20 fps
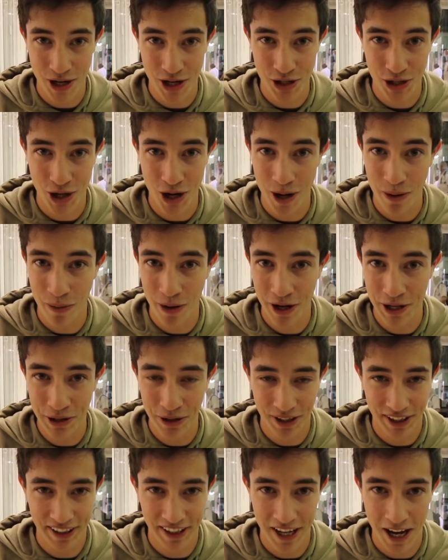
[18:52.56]
restaurant where you
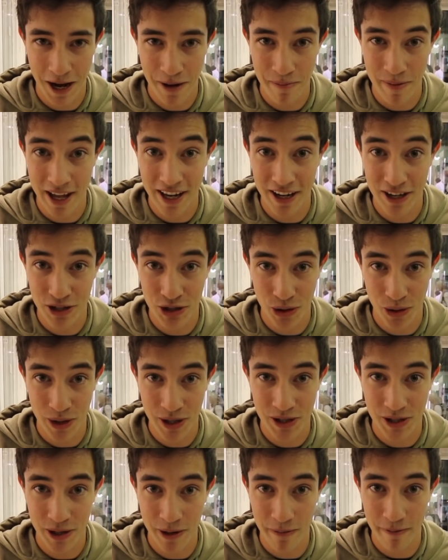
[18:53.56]
can come and enjoy
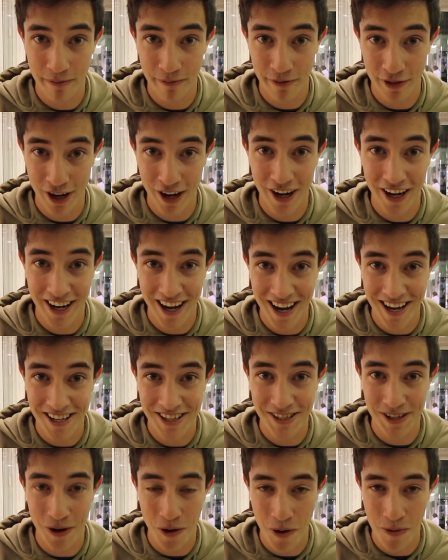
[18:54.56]
some very
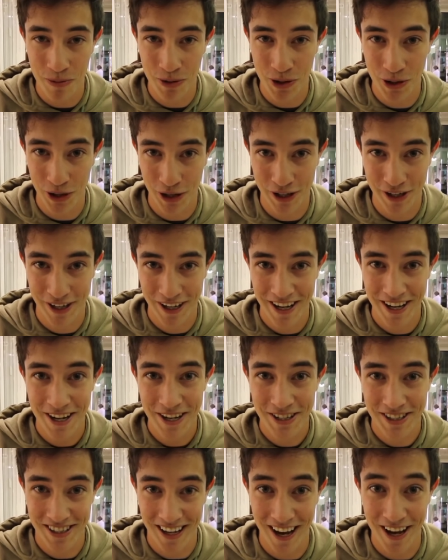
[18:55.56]
nice home cooked
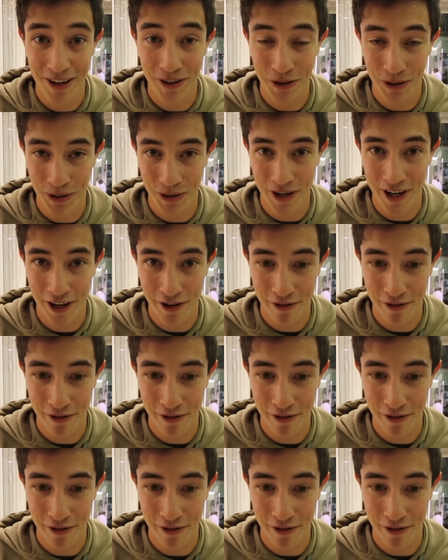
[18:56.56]
style Greek